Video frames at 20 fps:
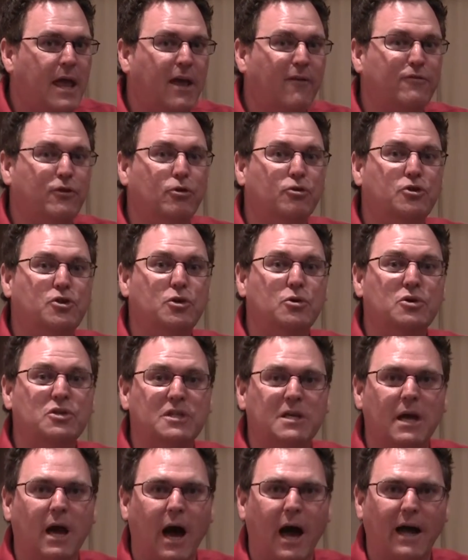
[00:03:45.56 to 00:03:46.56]
if you do
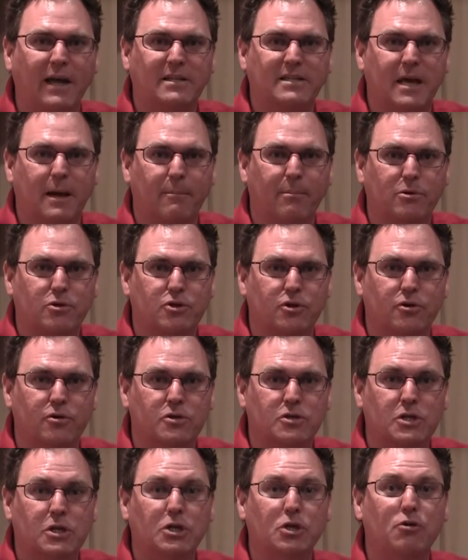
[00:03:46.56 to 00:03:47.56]
see high
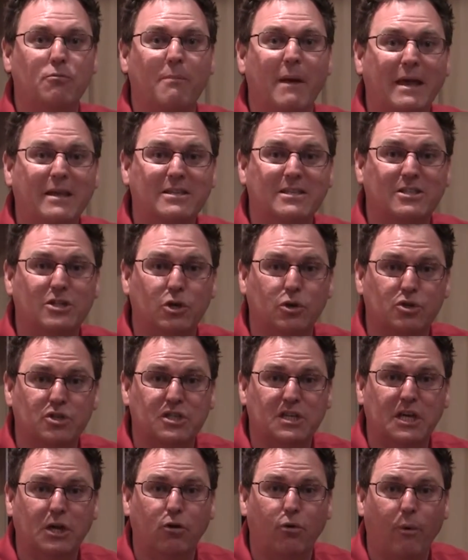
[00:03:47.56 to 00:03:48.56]
temperatures, you may still
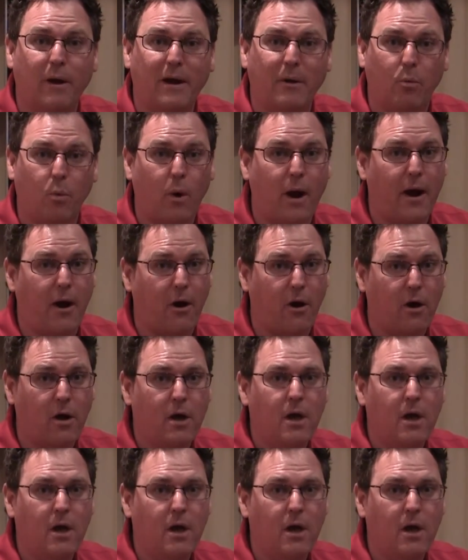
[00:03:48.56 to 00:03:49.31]
see great wear.